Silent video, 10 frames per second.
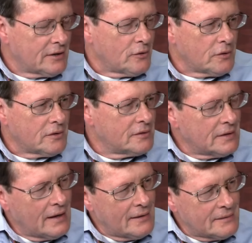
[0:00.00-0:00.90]
or
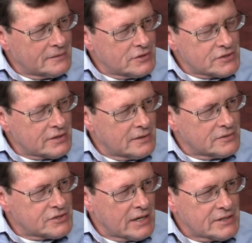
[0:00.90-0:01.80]
uh, just a
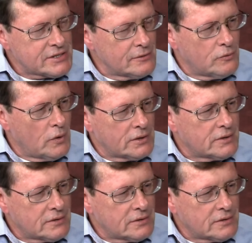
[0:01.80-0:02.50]
sense of what